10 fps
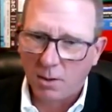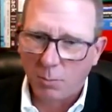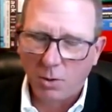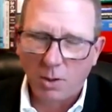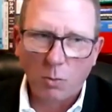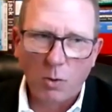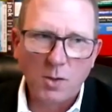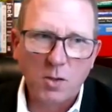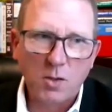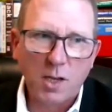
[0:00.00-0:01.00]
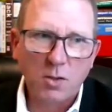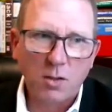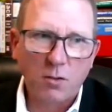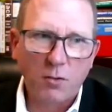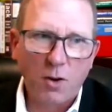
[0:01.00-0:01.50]
You pull up a Razor's Edge
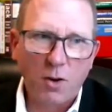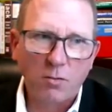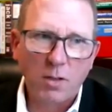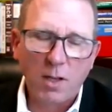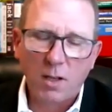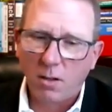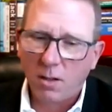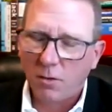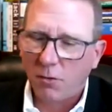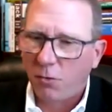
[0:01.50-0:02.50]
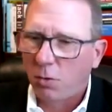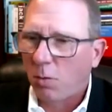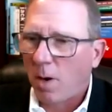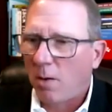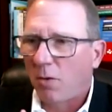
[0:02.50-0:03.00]
on your phone. You don't have to fool
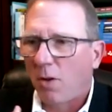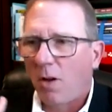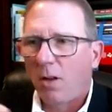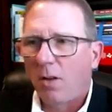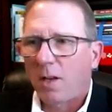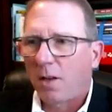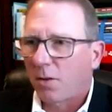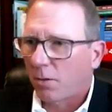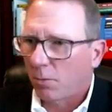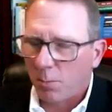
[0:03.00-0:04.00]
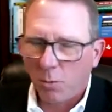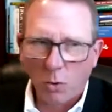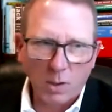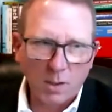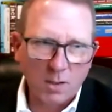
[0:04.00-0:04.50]
around with all the other
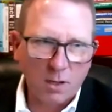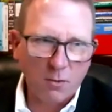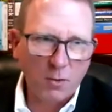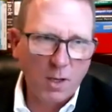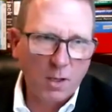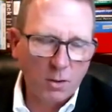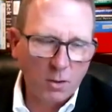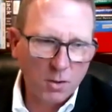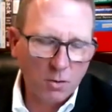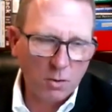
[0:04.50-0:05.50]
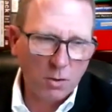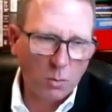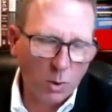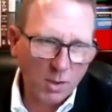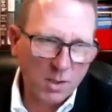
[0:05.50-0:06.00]
reporting stuff. You just go to your
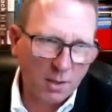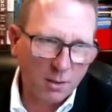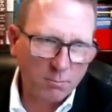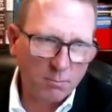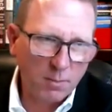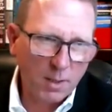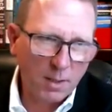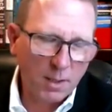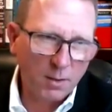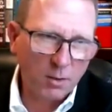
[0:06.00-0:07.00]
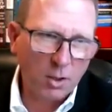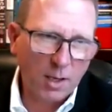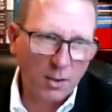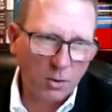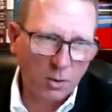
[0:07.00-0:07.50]
work center and you
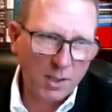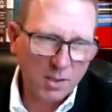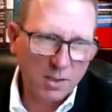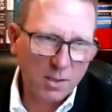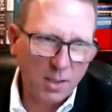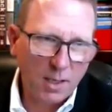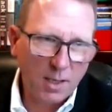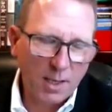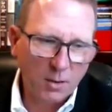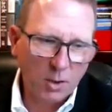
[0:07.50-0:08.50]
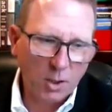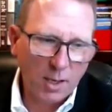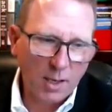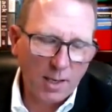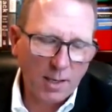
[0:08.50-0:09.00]
look at your list and you look
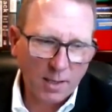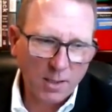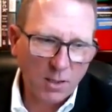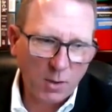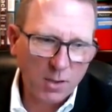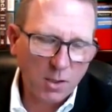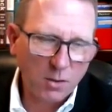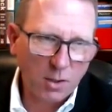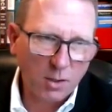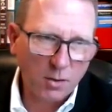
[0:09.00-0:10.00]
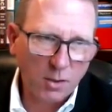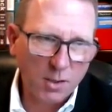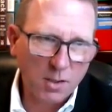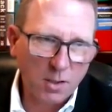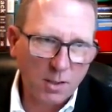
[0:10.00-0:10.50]
at any activities on your
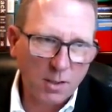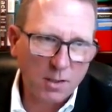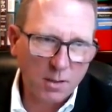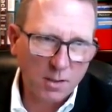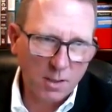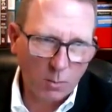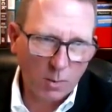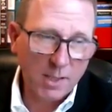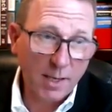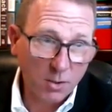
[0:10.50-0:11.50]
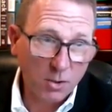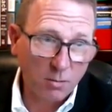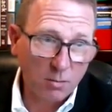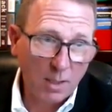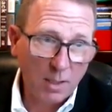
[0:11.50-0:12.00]
list that you need to attend to.